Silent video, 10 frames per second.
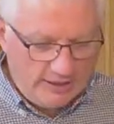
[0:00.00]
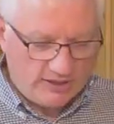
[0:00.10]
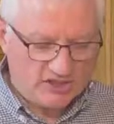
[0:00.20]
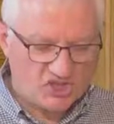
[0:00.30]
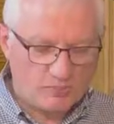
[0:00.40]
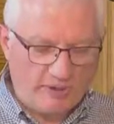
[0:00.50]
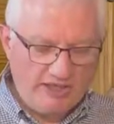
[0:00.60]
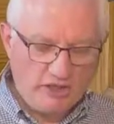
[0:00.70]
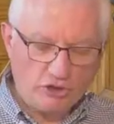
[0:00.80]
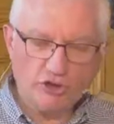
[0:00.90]

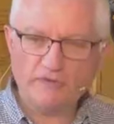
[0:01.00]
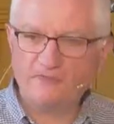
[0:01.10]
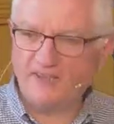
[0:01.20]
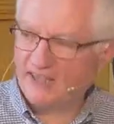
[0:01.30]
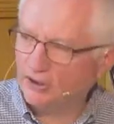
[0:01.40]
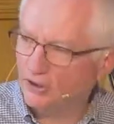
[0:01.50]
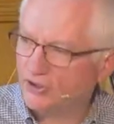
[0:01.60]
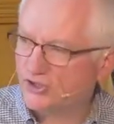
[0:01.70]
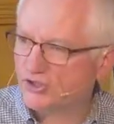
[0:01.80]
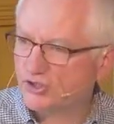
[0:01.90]
despite their
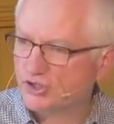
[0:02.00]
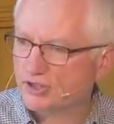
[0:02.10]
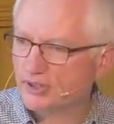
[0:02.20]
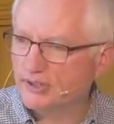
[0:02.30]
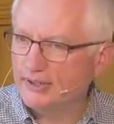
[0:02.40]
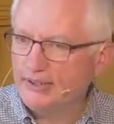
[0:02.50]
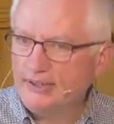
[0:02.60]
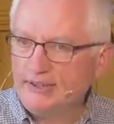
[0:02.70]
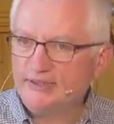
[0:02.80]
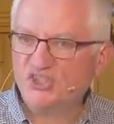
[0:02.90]
fickleness,
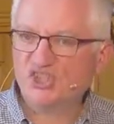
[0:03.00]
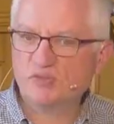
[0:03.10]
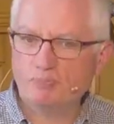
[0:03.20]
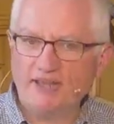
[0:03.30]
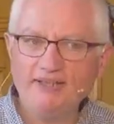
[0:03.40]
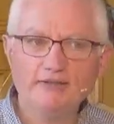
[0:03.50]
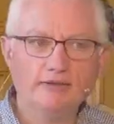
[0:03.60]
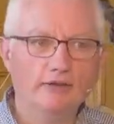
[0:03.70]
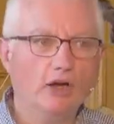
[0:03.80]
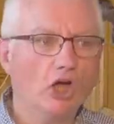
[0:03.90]
despite
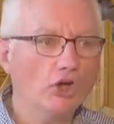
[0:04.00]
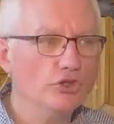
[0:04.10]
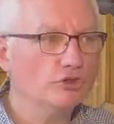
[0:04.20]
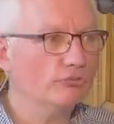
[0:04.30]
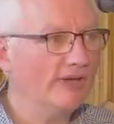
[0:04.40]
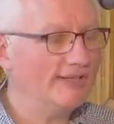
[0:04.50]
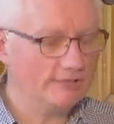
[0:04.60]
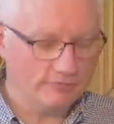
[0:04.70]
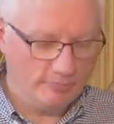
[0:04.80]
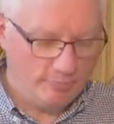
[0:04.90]
their outright
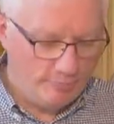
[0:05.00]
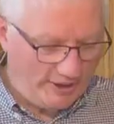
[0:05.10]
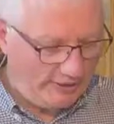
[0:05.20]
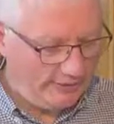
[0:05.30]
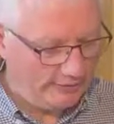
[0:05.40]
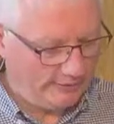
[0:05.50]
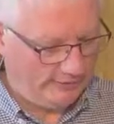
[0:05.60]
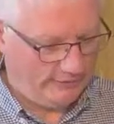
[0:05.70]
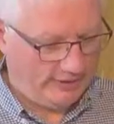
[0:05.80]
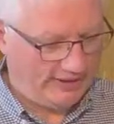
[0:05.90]
rebellion
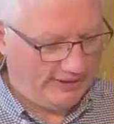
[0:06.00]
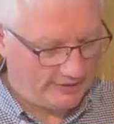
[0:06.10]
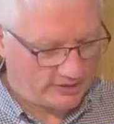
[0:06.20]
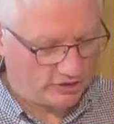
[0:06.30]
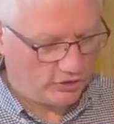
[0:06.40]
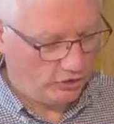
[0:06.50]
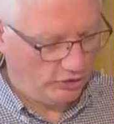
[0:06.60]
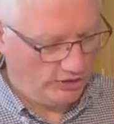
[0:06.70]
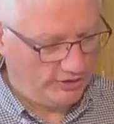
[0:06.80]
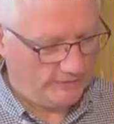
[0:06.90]
against
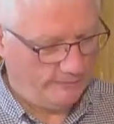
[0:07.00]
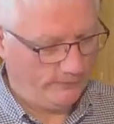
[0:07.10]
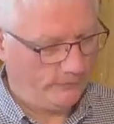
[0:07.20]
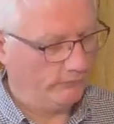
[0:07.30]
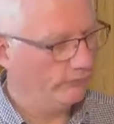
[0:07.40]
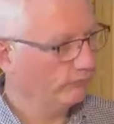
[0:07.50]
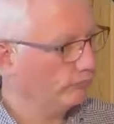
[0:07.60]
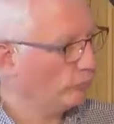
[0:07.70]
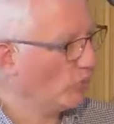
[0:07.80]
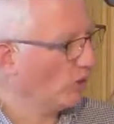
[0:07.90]
God,
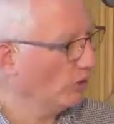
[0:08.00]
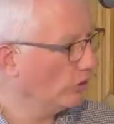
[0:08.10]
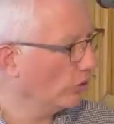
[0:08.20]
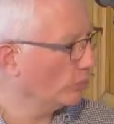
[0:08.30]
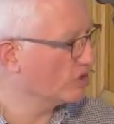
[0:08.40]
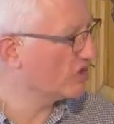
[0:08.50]
God was